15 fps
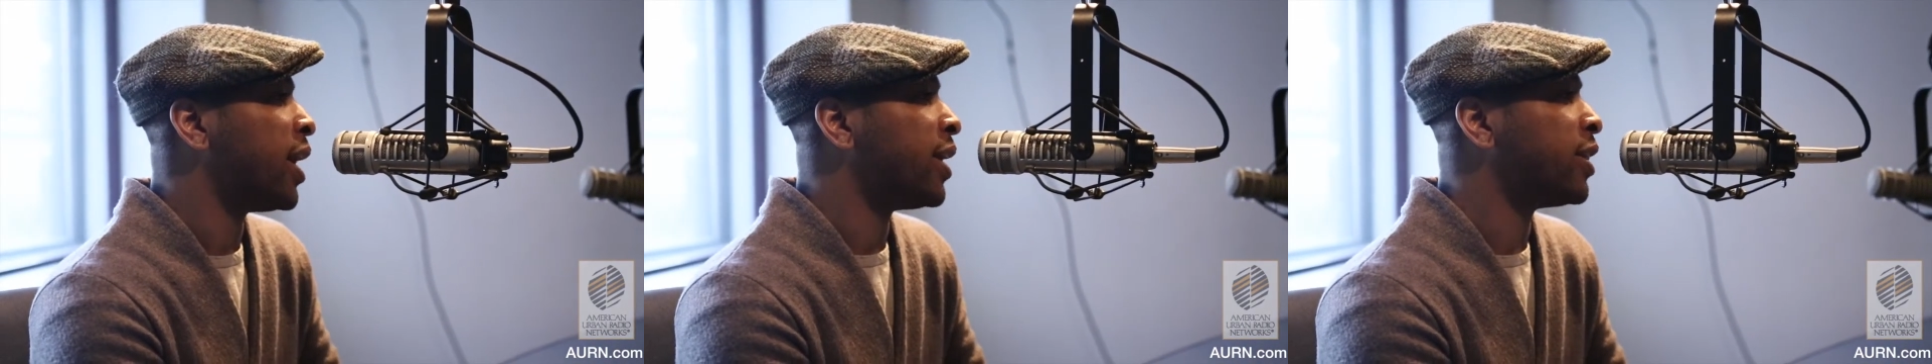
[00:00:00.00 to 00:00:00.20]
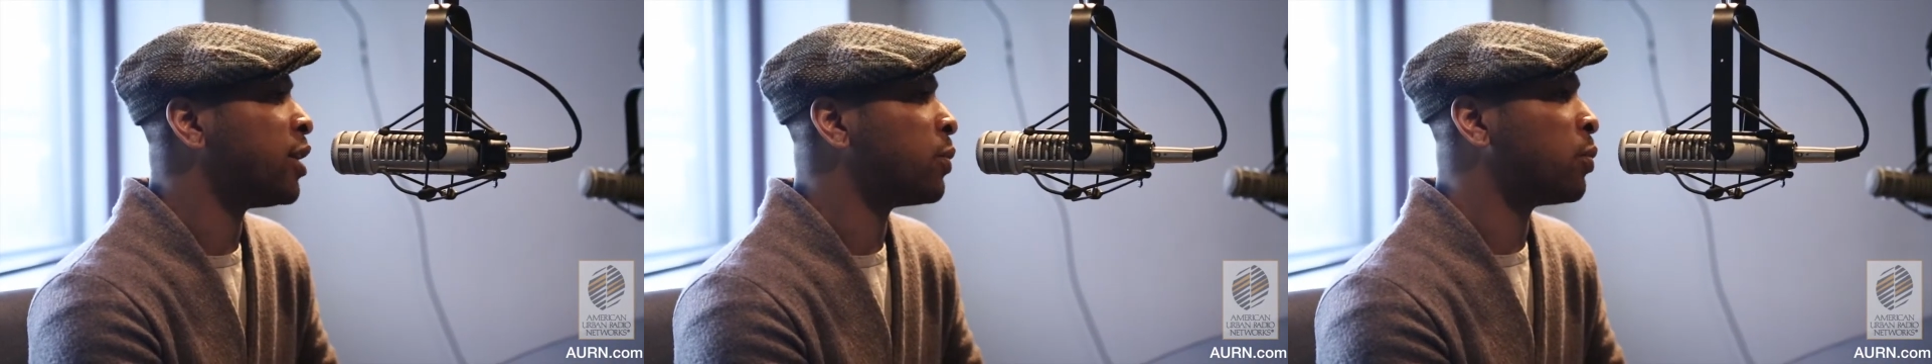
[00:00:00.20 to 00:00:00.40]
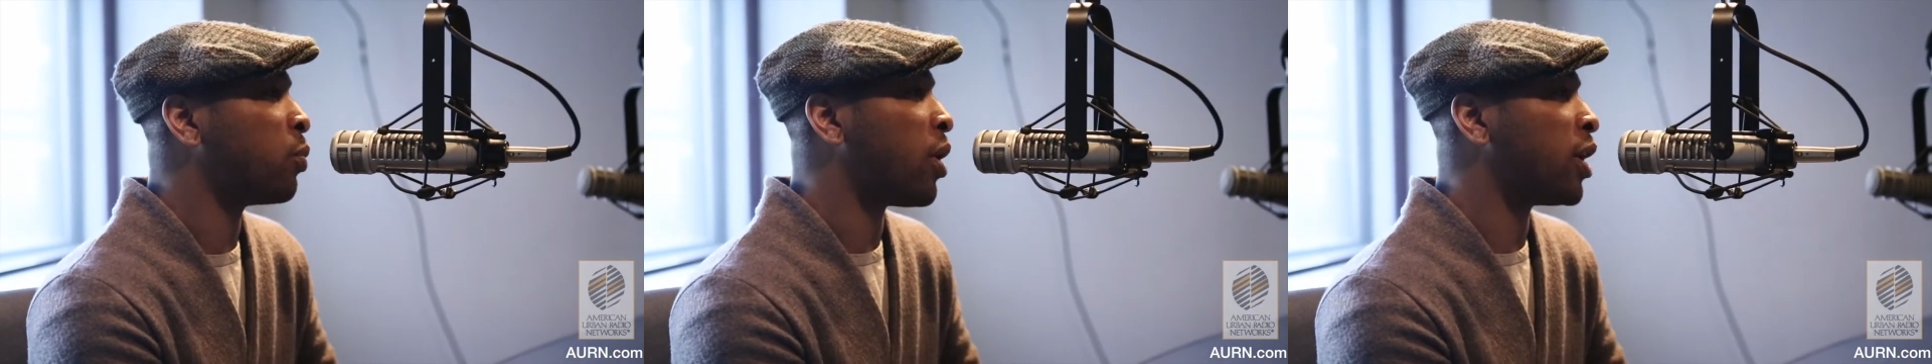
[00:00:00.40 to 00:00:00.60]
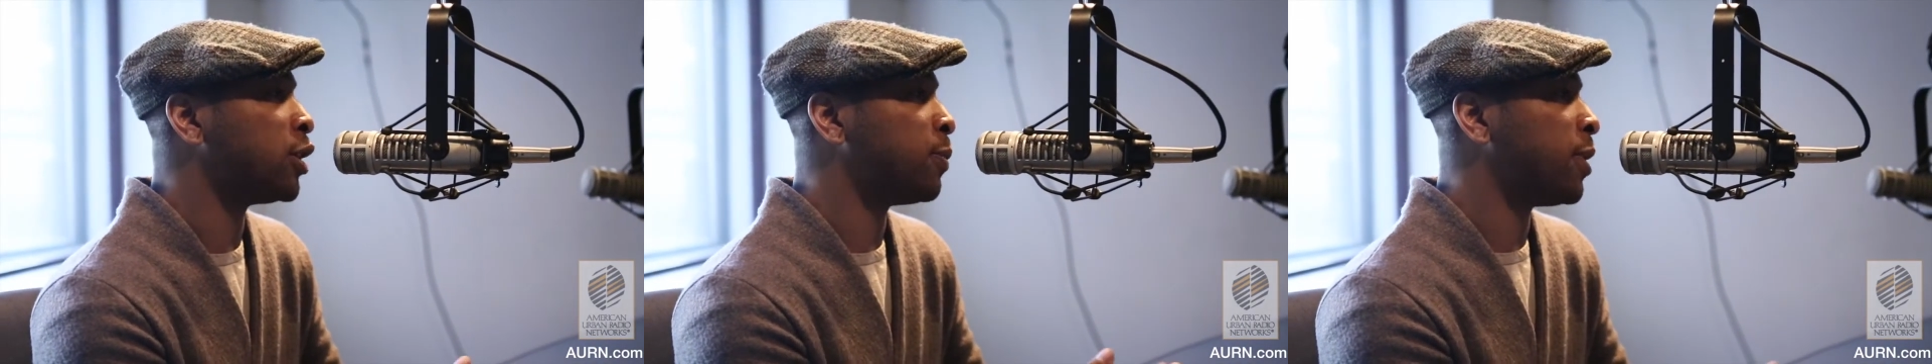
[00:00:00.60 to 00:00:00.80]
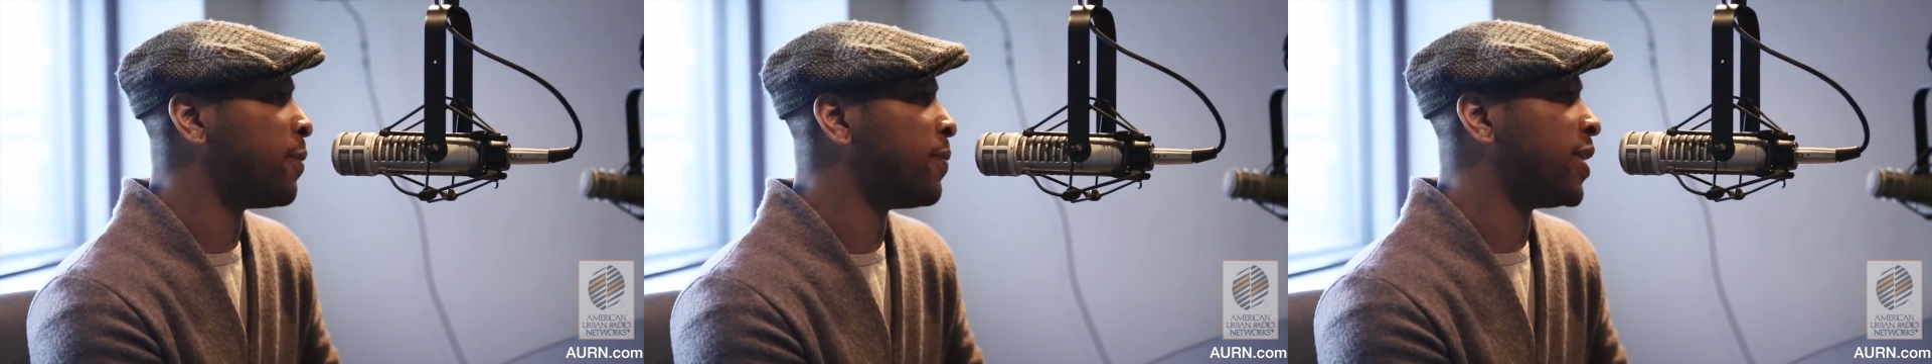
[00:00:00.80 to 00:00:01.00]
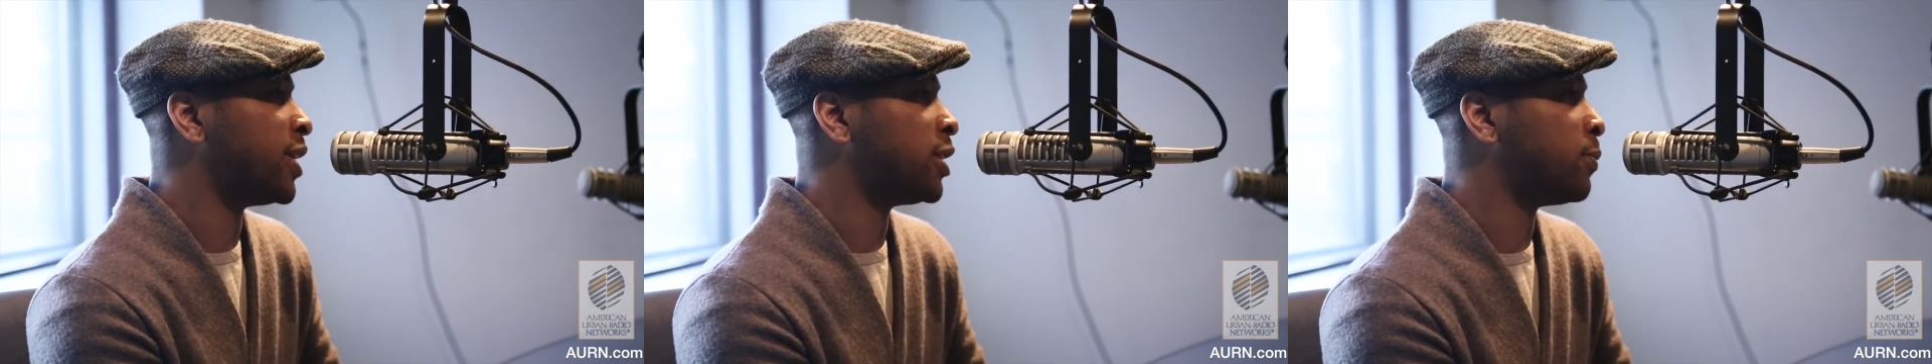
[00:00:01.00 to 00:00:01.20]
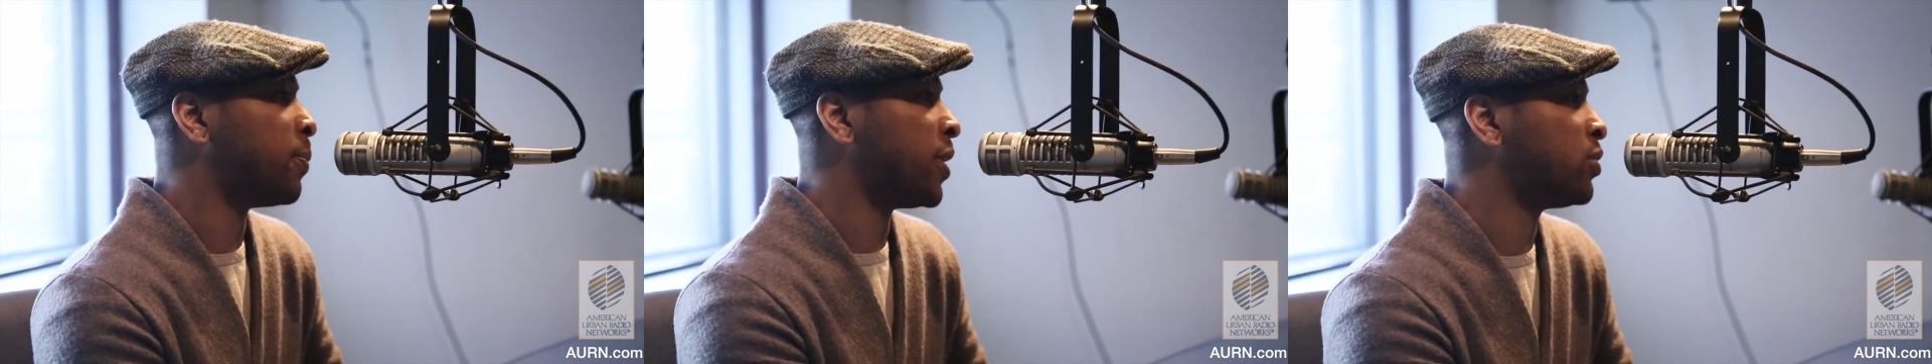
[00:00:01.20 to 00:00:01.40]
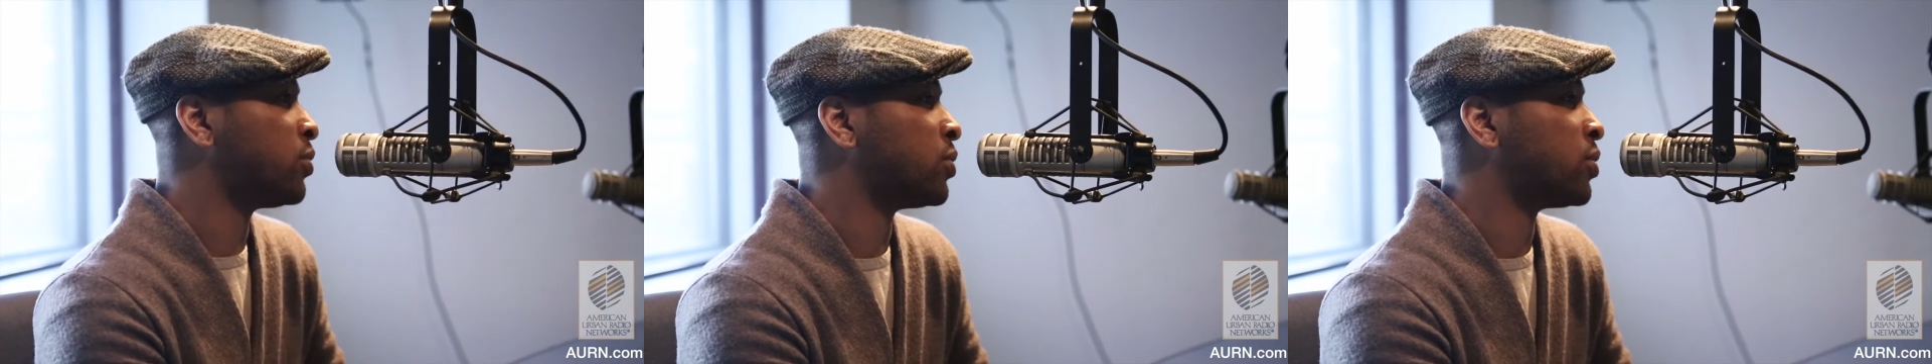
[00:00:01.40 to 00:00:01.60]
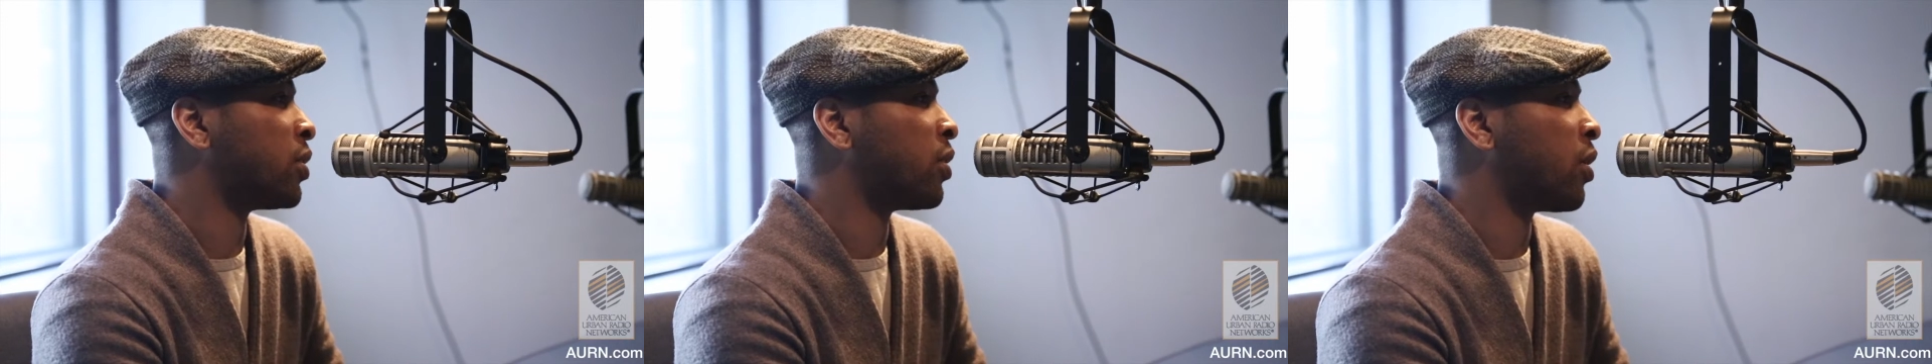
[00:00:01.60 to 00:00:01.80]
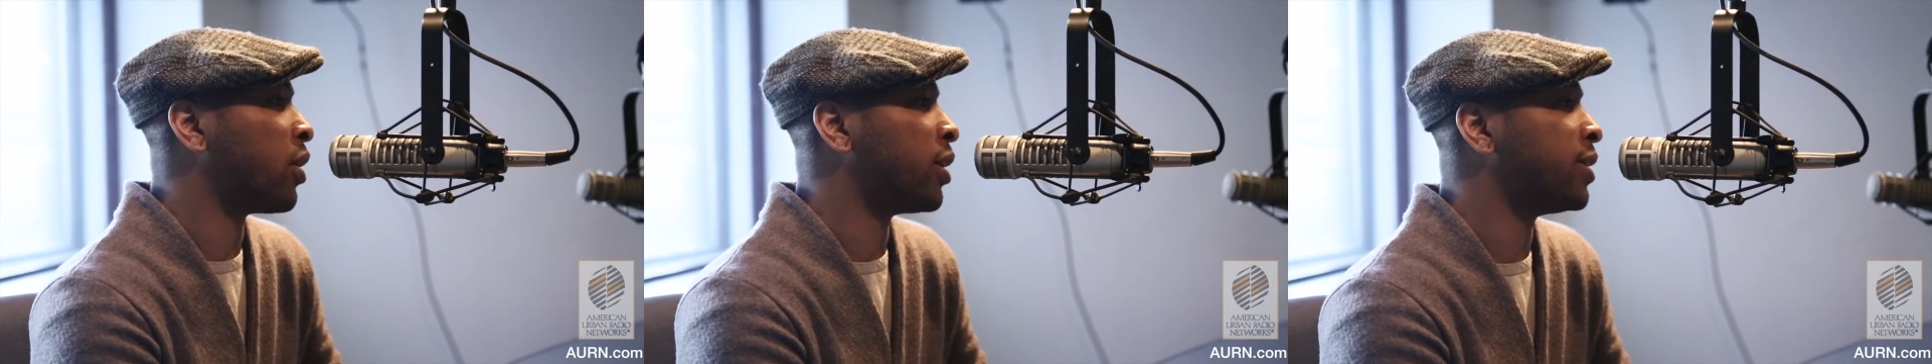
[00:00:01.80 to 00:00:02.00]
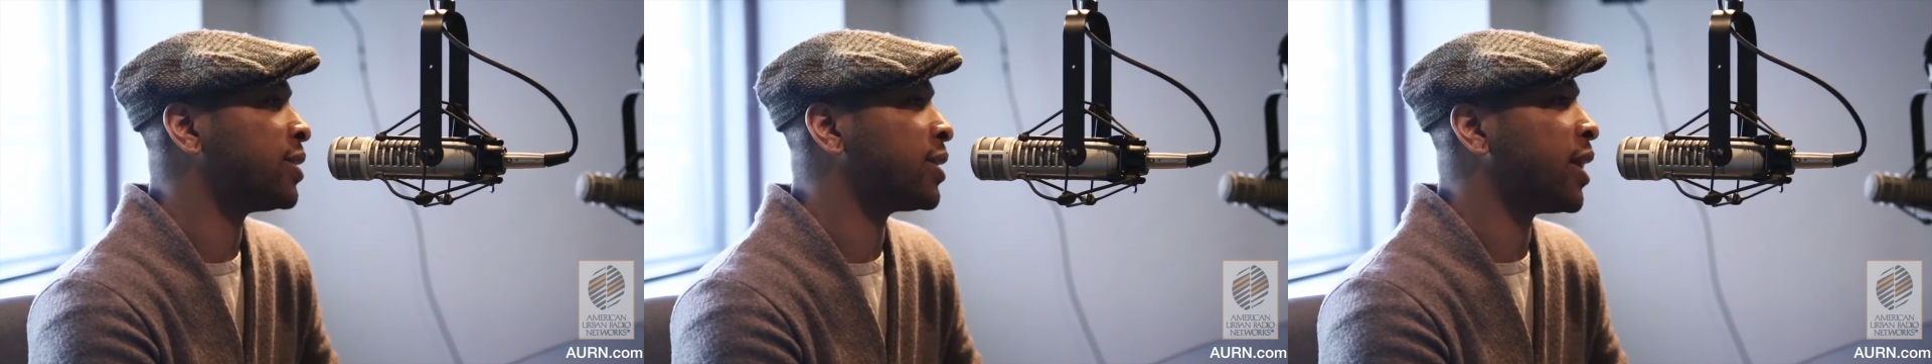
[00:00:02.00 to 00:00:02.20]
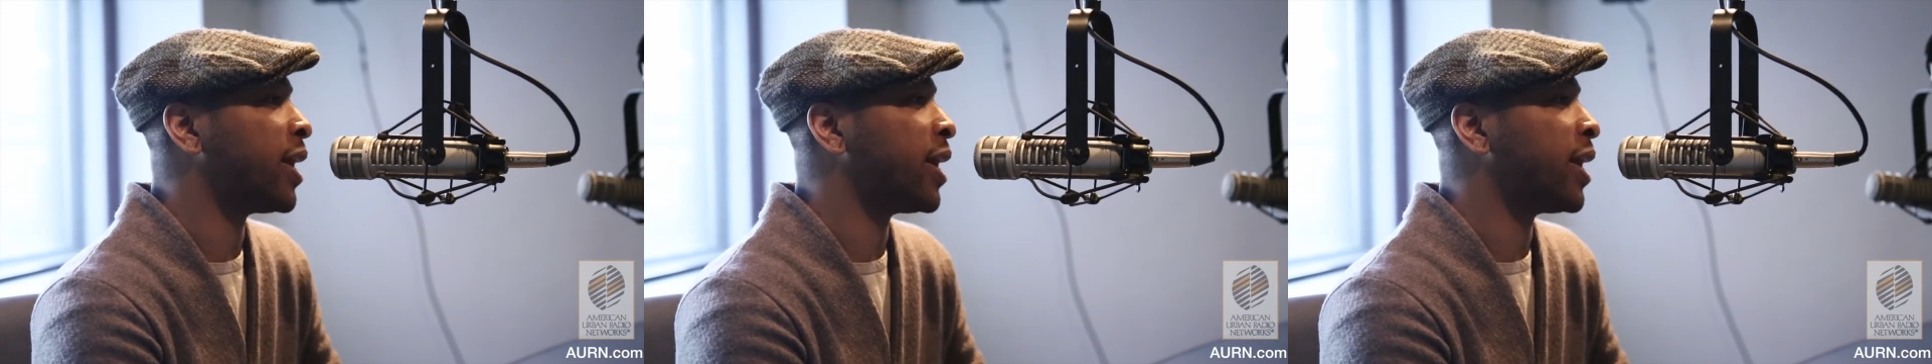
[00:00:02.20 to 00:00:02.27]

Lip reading: And then we'd watch PBS specials on artists